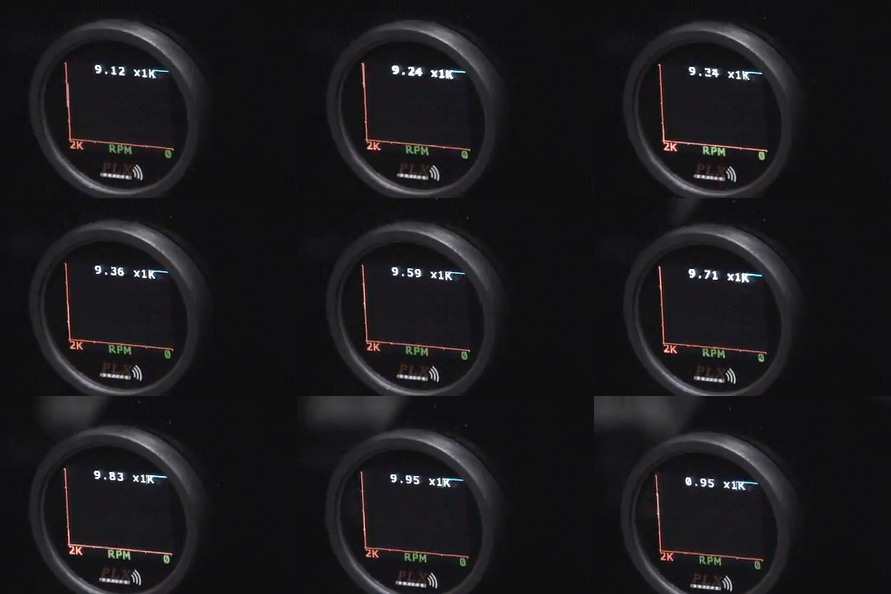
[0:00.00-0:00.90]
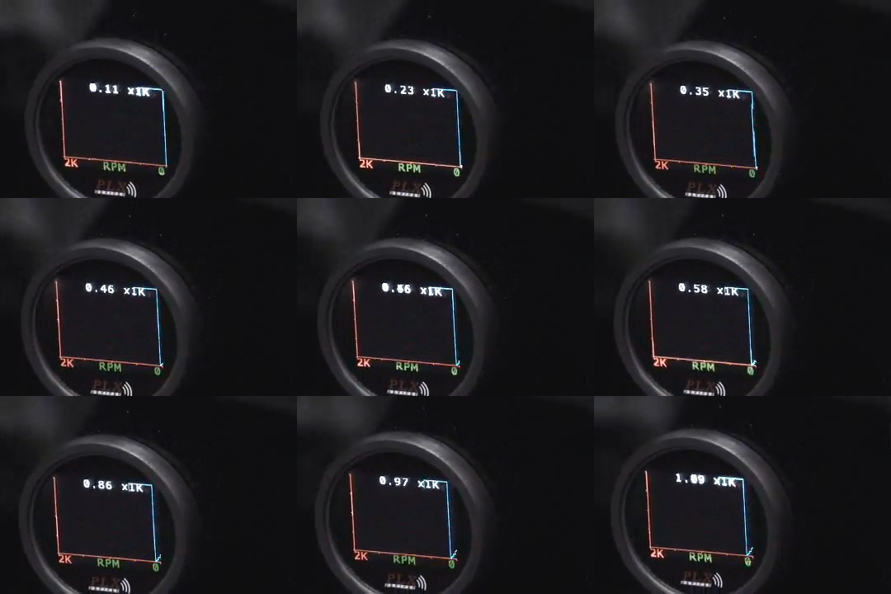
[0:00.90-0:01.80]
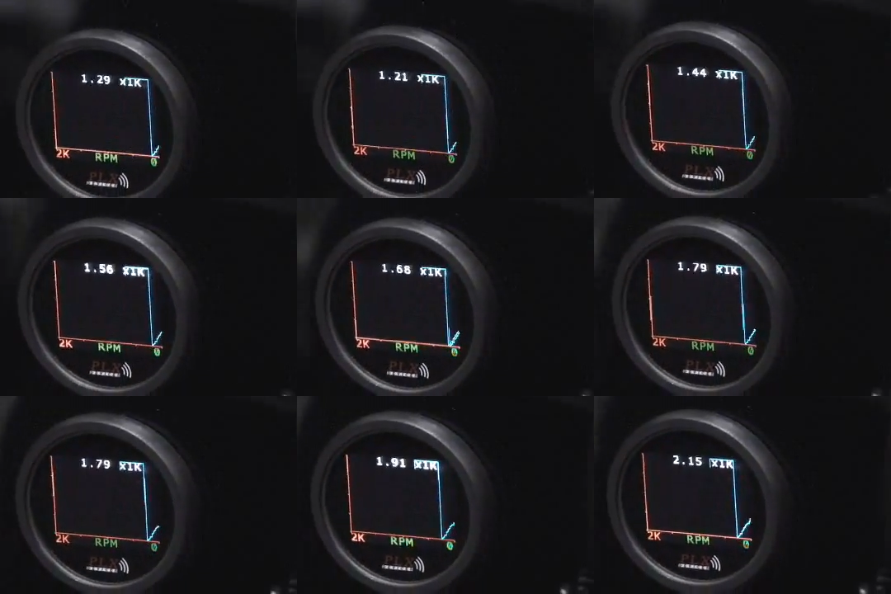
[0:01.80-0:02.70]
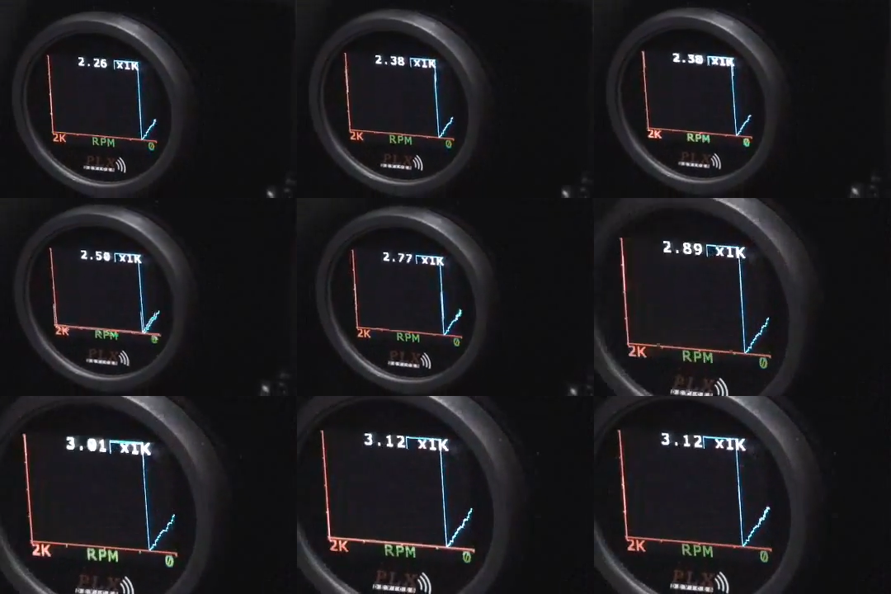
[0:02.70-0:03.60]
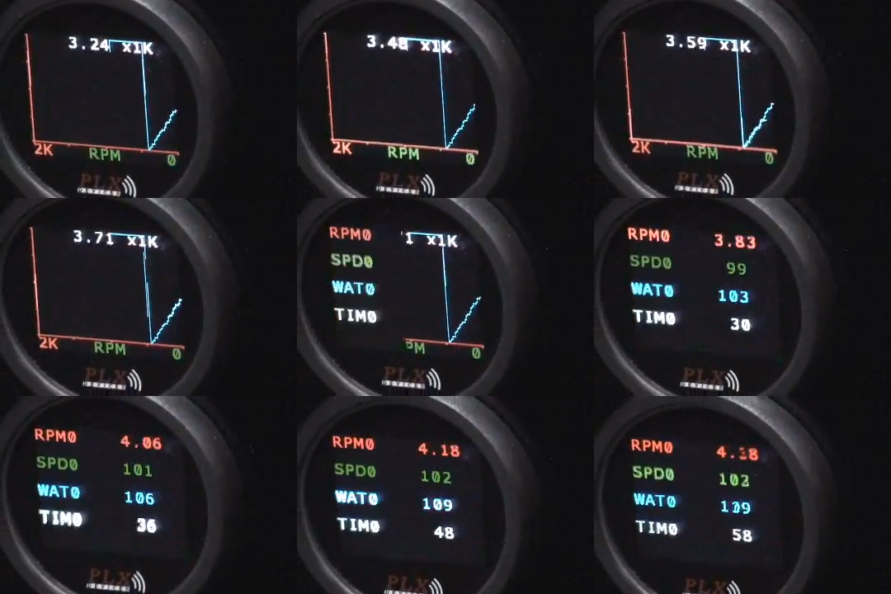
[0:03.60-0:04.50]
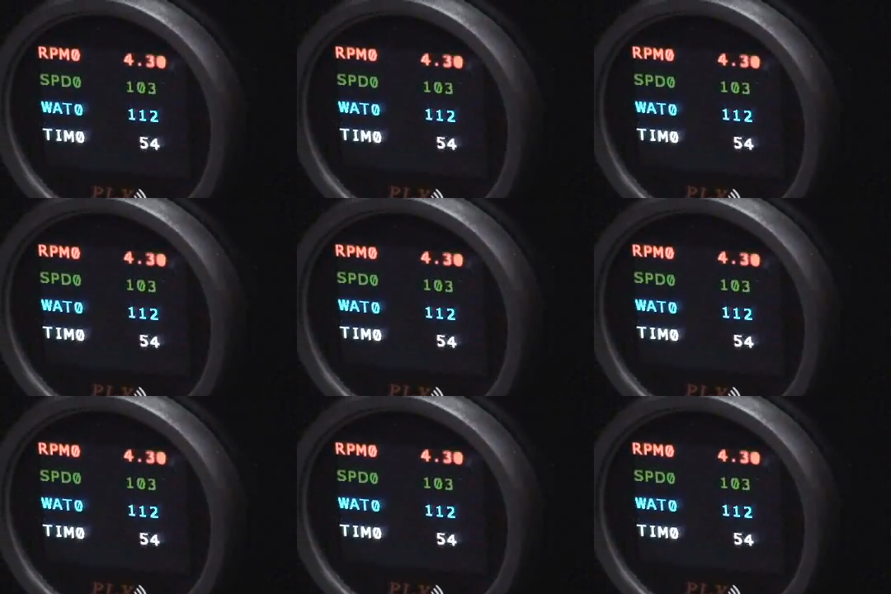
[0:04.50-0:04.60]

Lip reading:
[unreadable: no face in view]